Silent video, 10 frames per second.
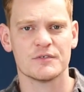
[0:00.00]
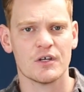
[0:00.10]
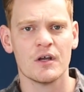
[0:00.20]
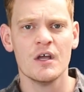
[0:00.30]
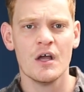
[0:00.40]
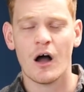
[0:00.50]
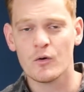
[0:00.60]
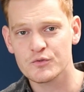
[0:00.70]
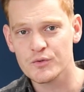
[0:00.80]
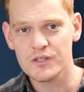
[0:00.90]
So I
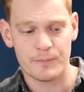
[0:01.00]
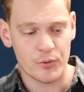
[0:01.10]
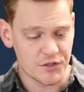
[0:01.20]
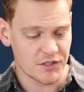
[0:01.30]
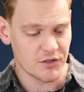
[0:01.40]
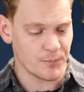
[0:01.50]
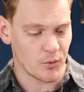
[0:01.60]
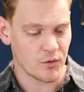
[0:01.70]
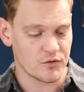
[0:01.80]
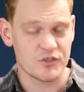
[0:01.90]
was really pushing the
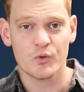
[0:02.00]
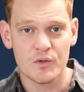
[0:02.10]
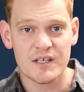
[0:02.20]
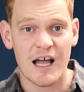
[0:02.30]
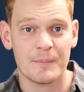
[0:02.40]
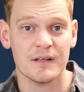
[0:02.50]
board to its upper